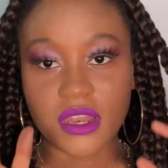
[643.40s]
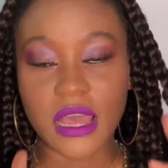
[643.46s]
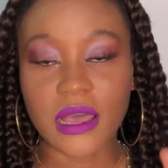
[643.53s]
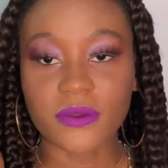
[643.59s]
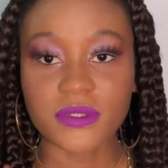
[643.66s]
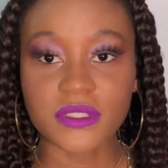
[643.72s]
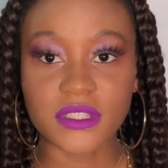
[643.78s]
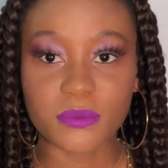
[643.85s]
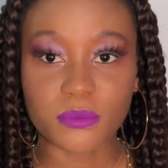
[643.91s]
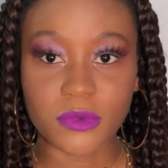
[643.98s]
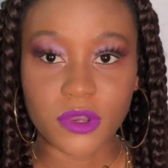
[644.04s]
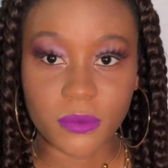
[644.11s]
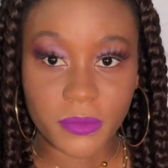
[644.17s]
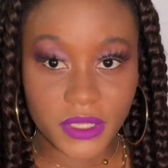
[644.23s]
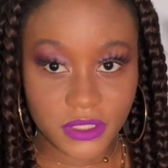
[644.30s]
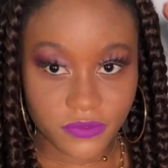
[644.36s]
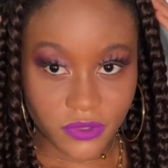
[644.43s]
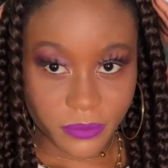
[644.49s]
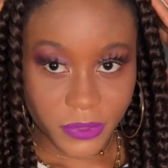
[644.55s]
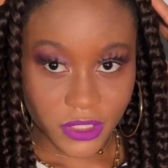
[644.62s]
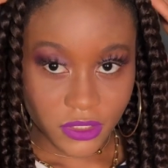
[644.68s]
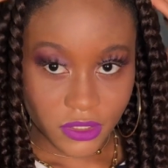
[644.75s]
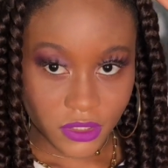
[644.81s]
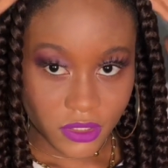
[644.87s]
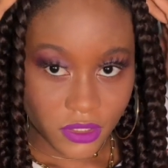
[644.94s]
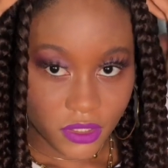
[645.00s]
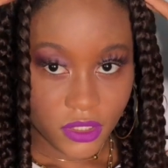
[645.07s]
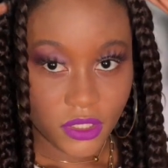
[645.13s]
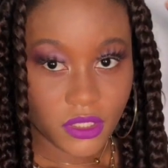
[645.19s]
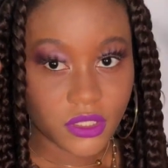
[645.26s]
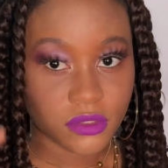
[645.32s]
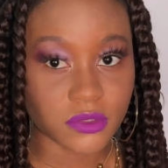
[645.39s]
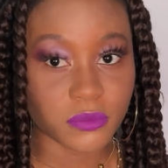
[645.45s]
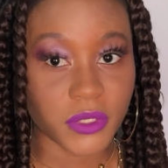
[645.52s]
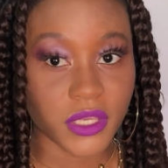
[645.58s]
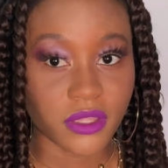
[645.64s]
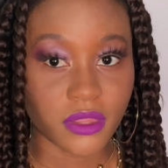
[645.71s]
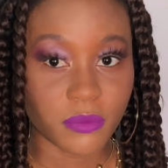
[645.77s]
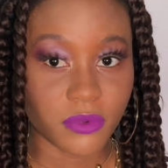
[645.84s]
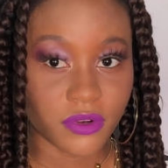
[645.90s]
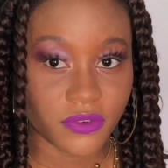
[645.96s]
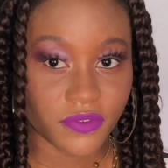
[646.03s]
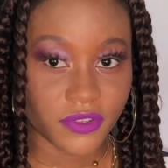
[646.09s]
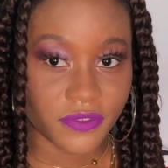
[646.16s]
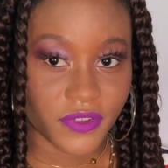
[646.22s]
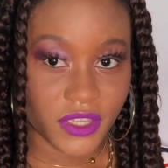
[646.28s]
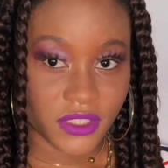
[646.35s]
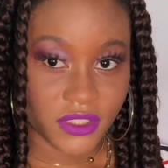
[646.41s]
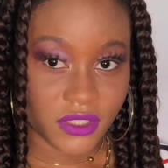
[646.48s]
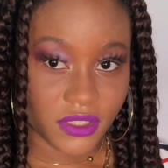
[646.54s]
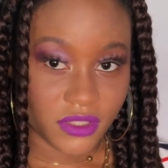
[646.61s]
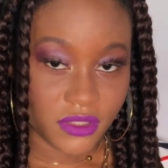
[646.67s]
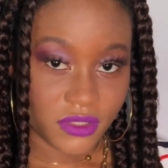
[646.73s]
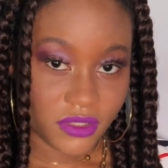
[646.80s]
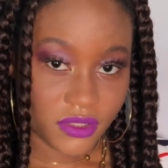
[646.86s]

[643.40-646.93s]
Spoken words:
So now is the moment for me to make the beautiful faces.